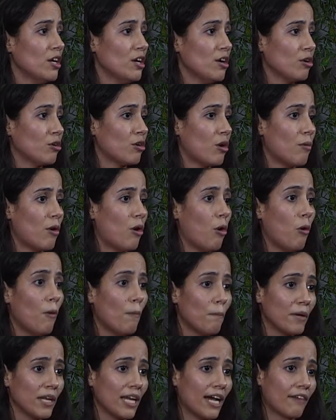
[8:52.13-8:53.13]
so
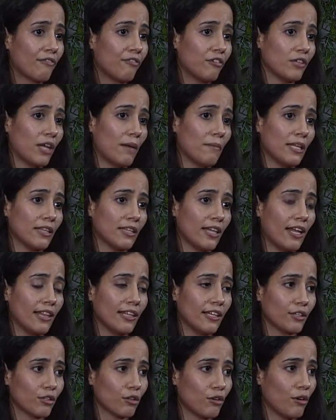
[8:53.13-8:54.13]
that we
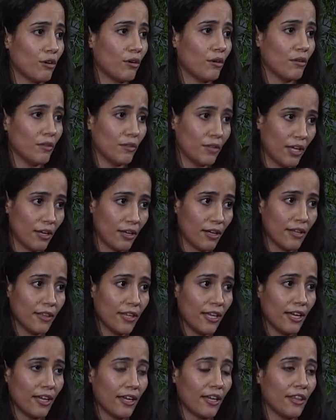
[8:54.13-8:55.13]
have an approach
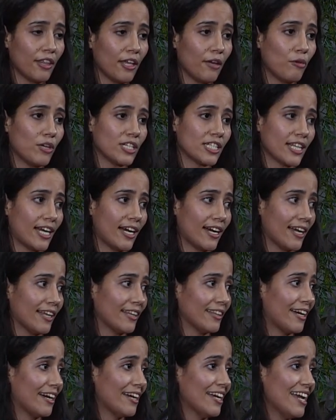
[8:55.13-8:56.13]
to
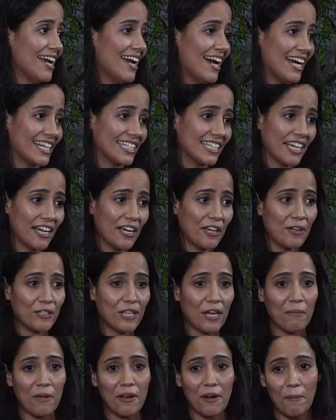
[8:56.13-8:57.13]
make
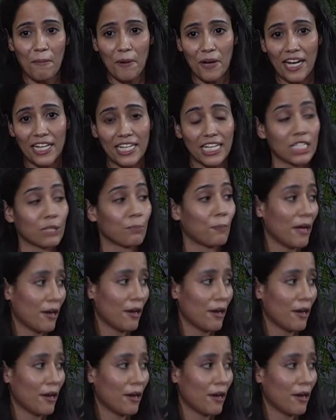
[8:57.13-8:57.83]
this